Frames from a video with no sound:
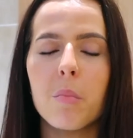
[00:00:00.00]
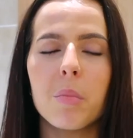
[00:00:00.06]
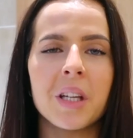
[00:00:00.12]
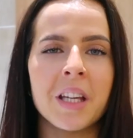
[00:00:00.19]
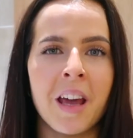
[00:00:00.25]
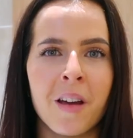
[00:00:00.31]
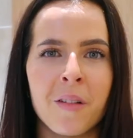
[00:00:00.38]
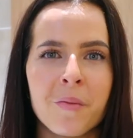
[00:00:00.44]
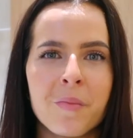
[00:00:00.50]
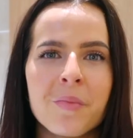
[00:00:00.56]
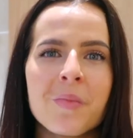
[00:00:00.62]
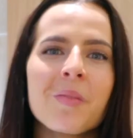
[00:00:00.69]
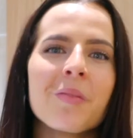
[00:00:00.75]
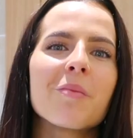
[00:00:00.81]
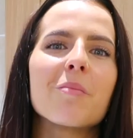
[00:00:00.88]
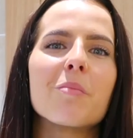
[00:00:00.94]
But yeah,
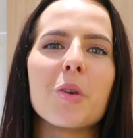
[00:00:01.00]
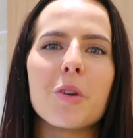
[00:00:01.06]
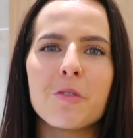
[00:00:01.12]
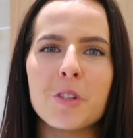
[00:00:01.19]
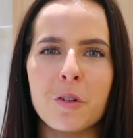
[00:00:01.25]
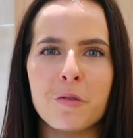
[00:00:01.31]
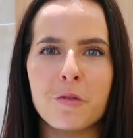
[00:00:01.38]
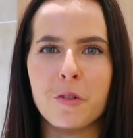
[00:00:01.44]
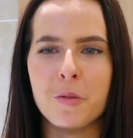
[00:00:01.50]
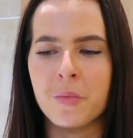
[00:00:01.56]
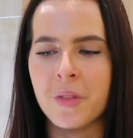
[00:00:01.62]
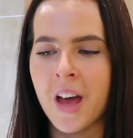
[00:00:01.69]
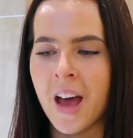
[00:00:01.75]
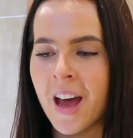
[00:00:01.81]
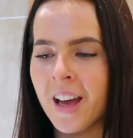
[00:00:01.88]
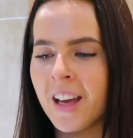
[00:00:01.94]
moving on from
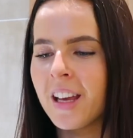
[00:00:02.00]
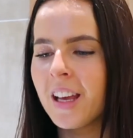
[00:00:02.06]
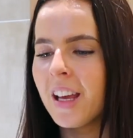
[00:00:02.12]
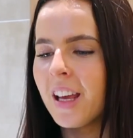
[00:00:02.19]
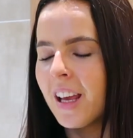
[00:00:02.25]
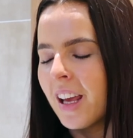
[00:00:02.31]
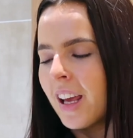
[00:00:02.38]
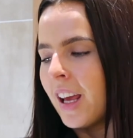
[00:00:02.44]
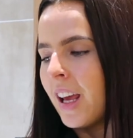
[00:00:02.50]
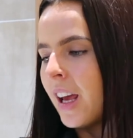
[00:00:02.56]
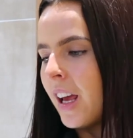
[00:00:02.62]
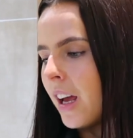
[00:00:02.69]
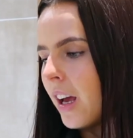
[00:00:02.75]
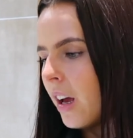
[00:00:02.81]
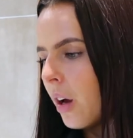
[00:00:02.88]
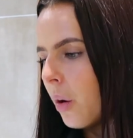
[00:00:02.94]
that,
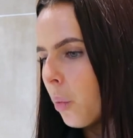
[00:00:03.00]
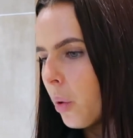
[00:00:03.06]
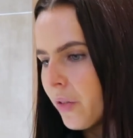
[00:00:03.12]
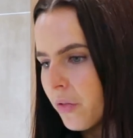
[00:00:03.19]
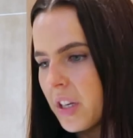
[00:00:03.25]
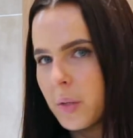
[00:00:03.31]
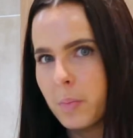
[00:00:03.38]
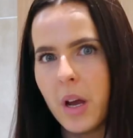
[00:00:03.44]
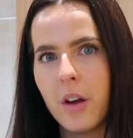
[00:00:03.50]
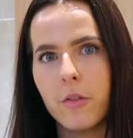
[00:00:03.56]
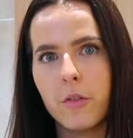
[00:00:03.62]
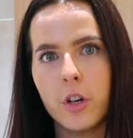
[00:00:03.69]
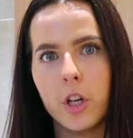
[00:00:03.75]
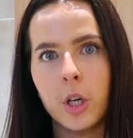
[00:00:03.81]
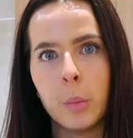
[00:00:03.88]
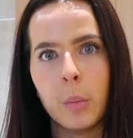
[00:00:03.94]
with this
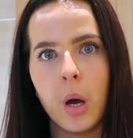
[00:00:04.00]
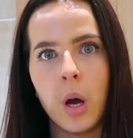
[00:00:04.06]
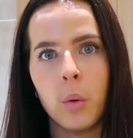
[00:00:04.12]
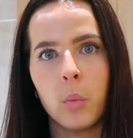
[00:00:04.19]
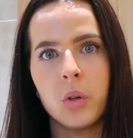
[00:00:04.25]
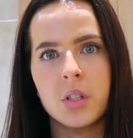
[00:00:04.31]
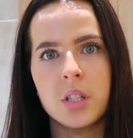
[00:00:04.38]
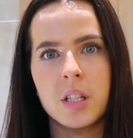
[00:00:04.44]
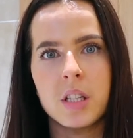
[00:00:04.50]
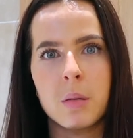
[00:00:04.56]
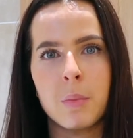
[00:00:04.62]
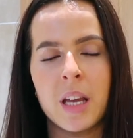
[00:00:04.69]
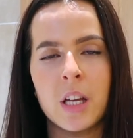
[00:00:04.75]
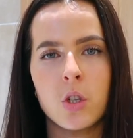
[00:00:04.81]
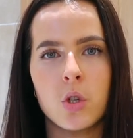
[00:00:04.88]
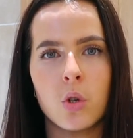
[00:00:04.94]
bathroom I wanted to
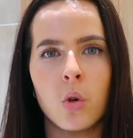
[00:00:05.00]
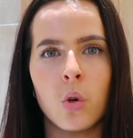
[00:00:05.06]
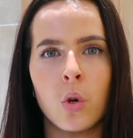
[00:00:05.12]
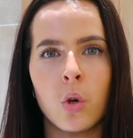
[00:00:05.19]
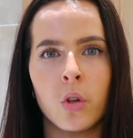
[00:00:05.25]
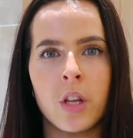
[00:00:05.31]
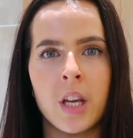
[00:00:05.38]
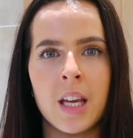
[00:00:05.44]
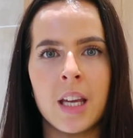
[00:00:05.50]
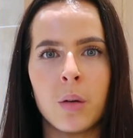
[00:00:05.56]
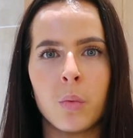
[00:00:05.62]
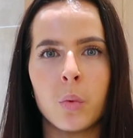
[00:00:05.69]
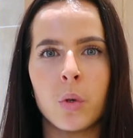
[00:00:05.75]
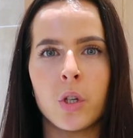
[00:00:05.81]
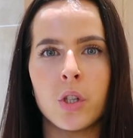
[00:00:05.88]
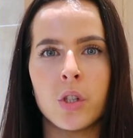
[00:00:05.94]
make sure that
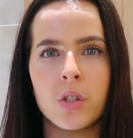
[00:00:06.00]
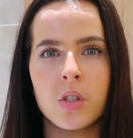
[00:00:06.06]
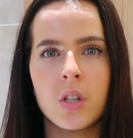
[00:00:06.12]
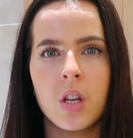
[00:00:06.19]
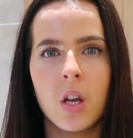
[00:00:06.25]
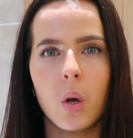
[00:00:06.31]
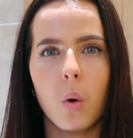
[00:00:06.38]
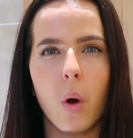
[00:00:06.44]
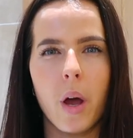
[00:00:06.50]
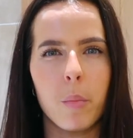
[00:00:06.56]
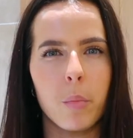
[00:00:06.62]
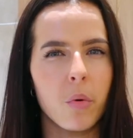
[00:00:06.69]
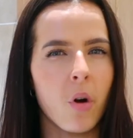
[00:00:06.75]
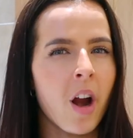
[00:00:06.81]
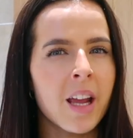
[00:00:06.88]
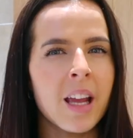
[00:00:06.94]
it was
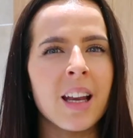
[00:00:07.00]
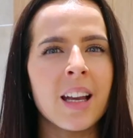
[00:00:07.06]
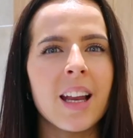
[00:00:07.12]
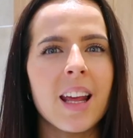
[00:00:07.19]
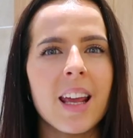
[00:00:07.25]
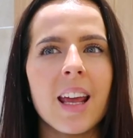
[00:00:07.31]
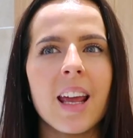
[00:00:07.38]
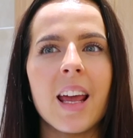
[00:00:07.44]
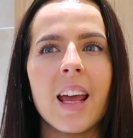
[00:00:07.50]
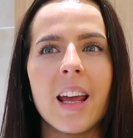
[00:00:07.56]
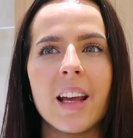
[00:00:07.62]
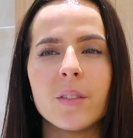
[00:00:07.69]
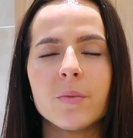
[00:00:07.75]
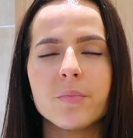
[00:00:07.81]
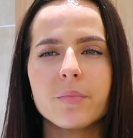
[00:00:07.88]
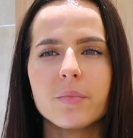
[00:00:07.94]
quite bright in
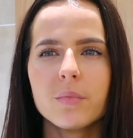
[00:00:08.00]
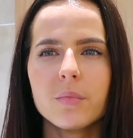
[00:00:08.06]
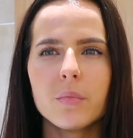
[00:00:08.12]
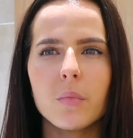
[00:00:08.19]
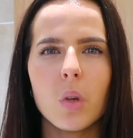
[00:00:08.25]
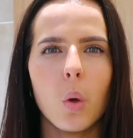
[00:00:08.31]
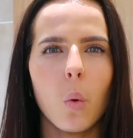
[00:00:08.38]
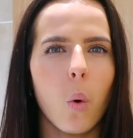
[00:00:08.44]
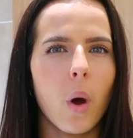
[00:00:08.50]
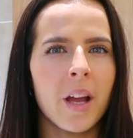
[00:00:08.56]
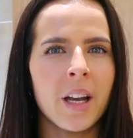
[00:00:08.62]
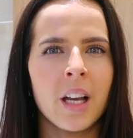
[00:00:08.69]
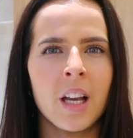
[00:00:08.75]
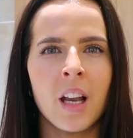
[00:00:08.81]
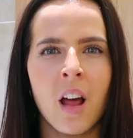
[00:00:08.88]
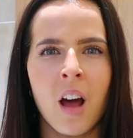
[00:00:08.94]
here,
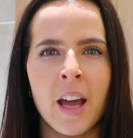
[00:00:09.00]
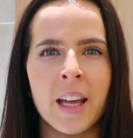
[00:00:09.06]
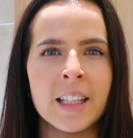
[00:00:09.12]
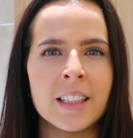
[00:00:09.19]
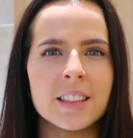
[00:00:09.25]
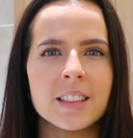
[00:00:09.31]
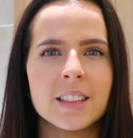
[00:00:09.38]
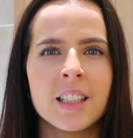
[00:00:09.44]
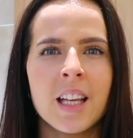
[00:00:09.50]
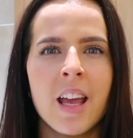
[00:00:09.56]
quite light,